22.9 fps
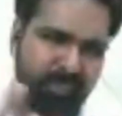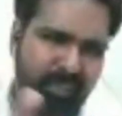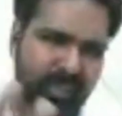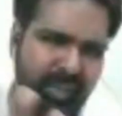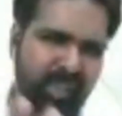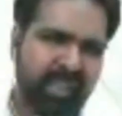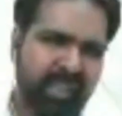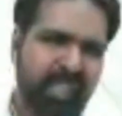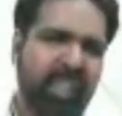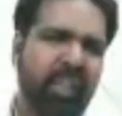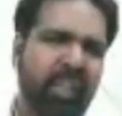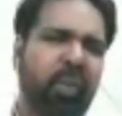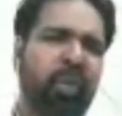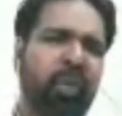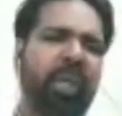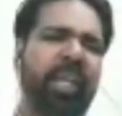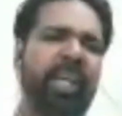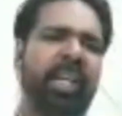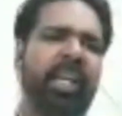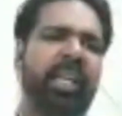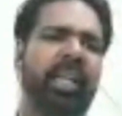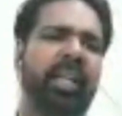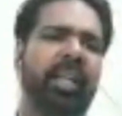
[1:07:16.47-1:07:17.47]
the
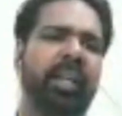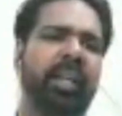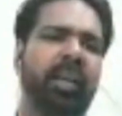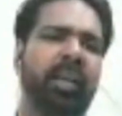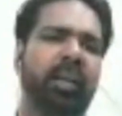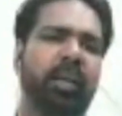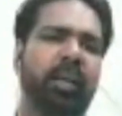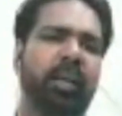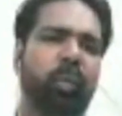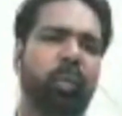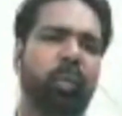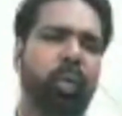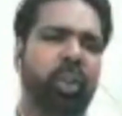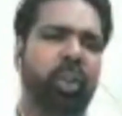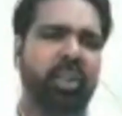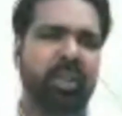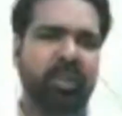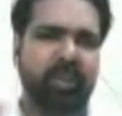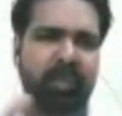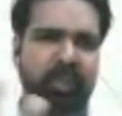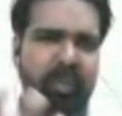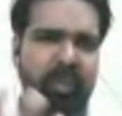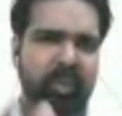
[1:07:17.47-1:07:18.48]
tree
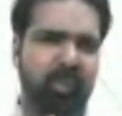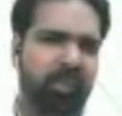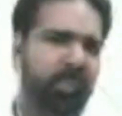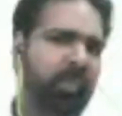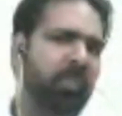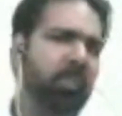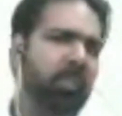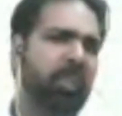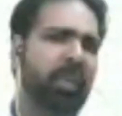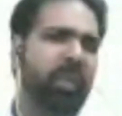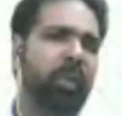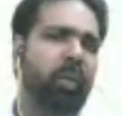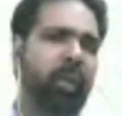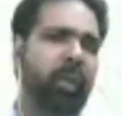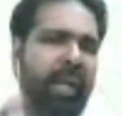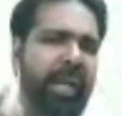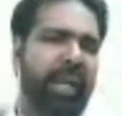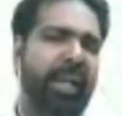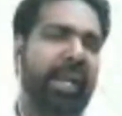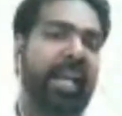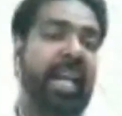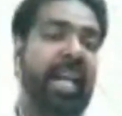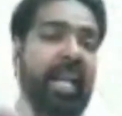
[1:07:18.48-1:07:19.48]
was you know
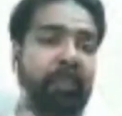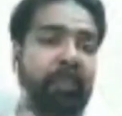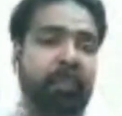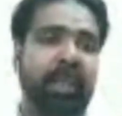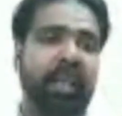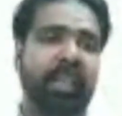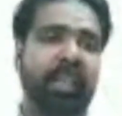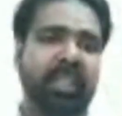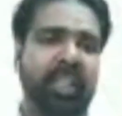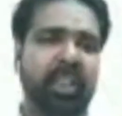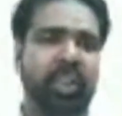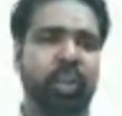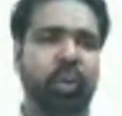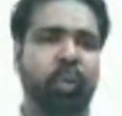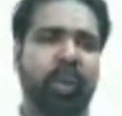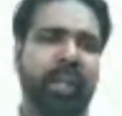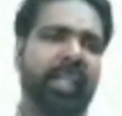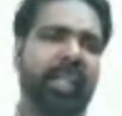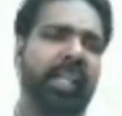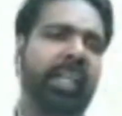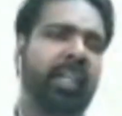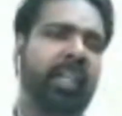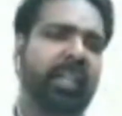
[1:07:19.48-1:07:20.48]
helped in such a
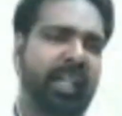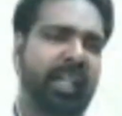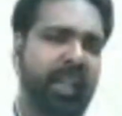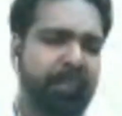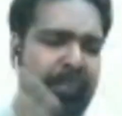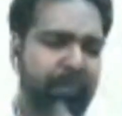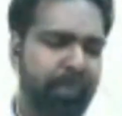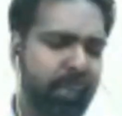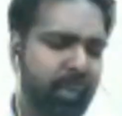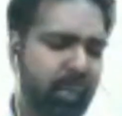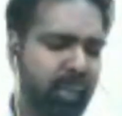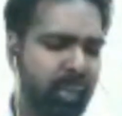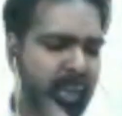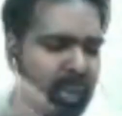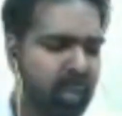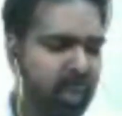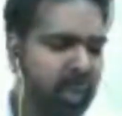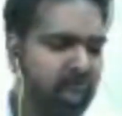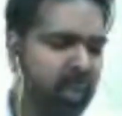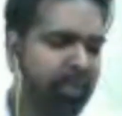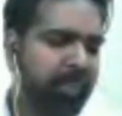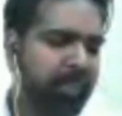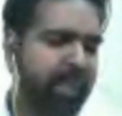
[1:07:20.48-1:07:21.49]
way that the temple
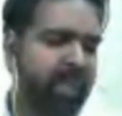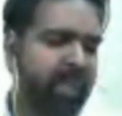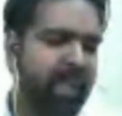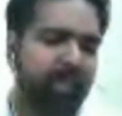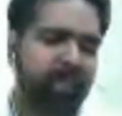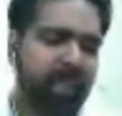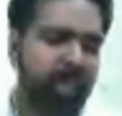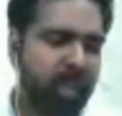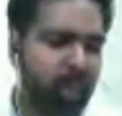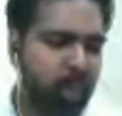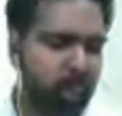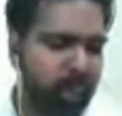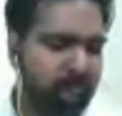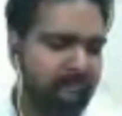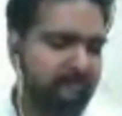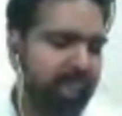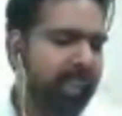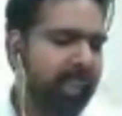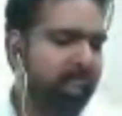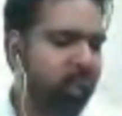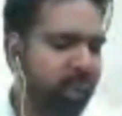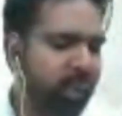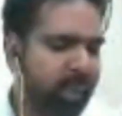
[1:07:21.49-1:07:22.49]
became the tree
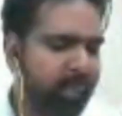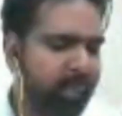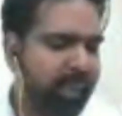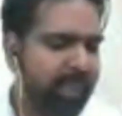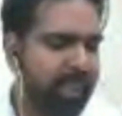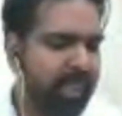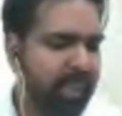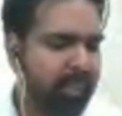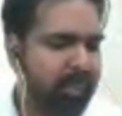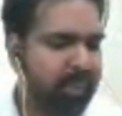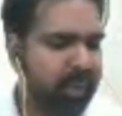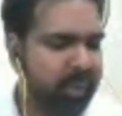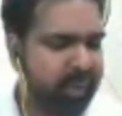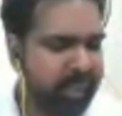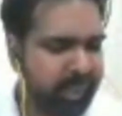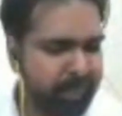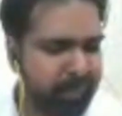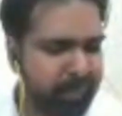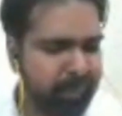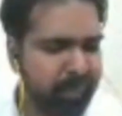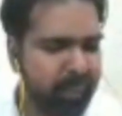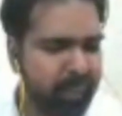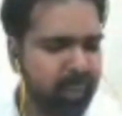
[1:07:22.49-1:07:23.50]
and the tree became the
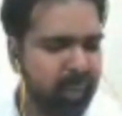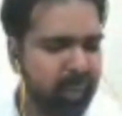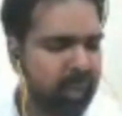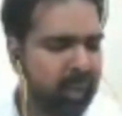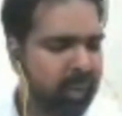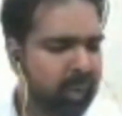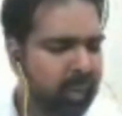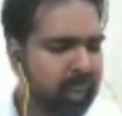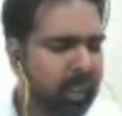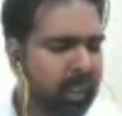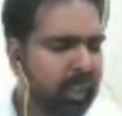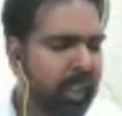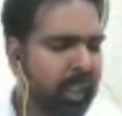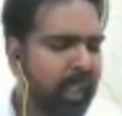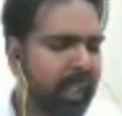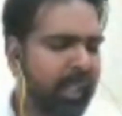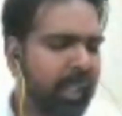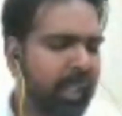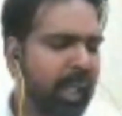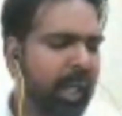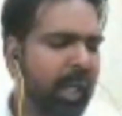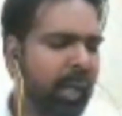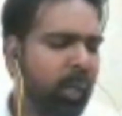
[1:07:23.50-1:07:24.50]
temple and
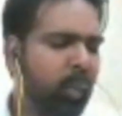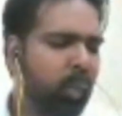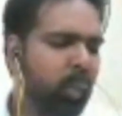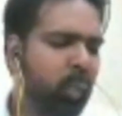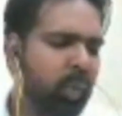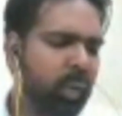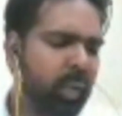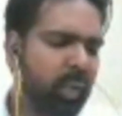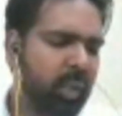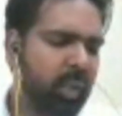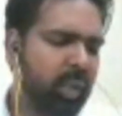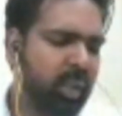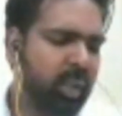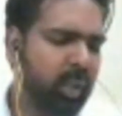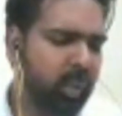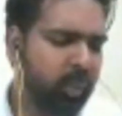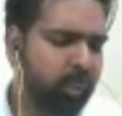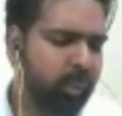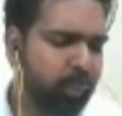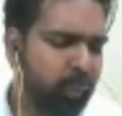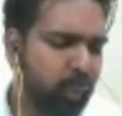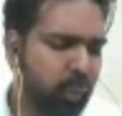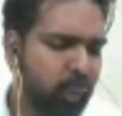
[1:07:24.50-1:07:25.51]
how a
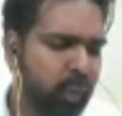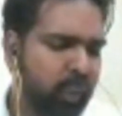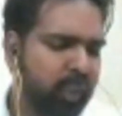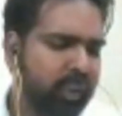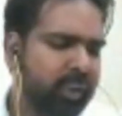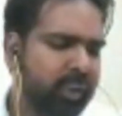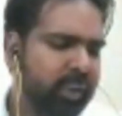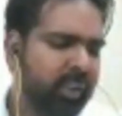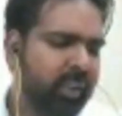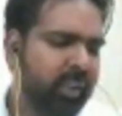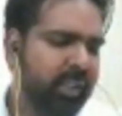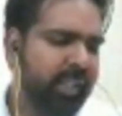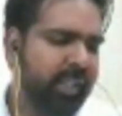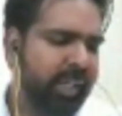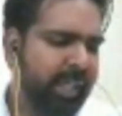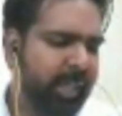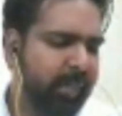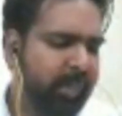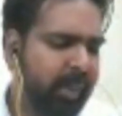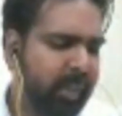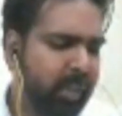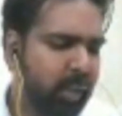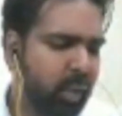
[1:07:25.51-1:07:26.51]
forest
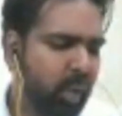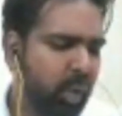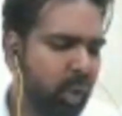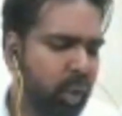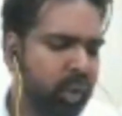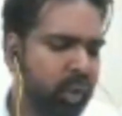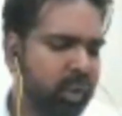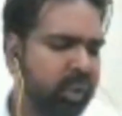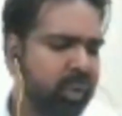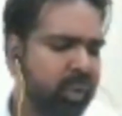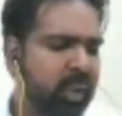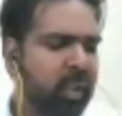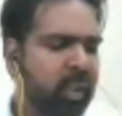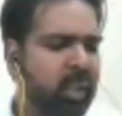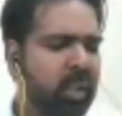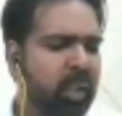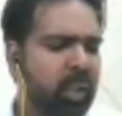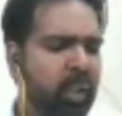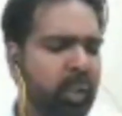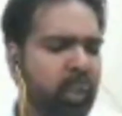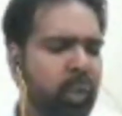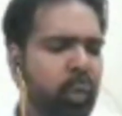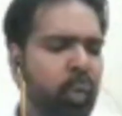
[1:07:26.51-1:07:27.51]
came across
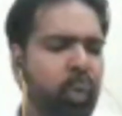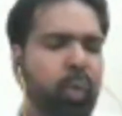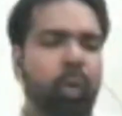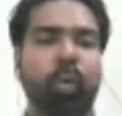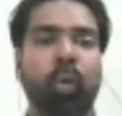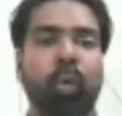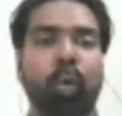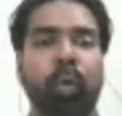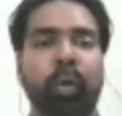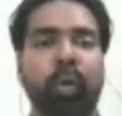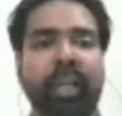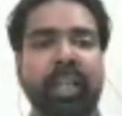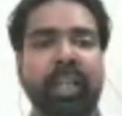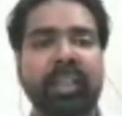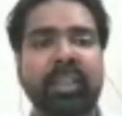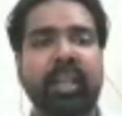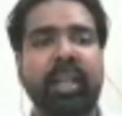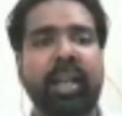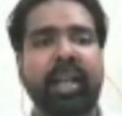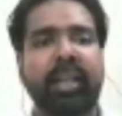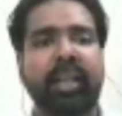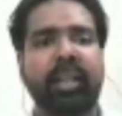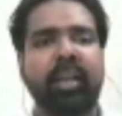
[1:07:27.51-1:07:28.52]
due to koki's
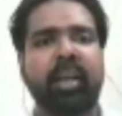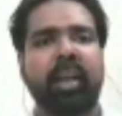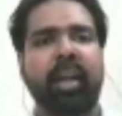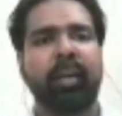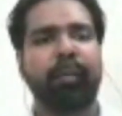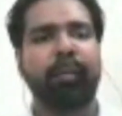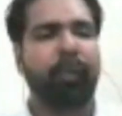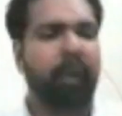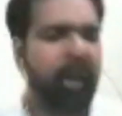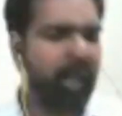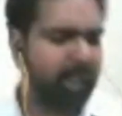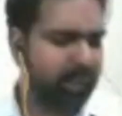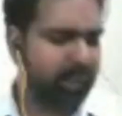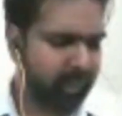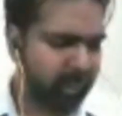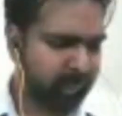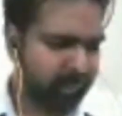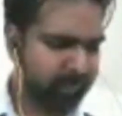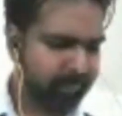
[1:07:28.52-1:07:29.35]
great grandfather